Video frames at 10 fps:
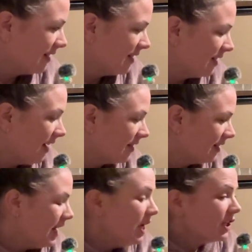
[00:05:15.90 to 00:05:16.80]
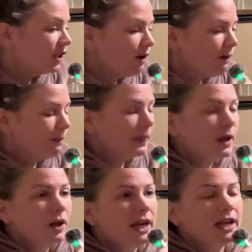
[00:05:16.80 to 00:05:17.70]
This is us. So
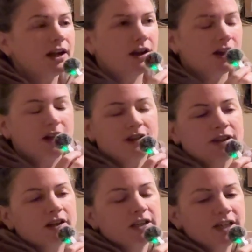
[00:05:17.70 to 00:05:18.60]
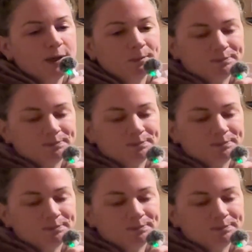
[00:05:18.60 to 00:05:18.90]
I'll continue.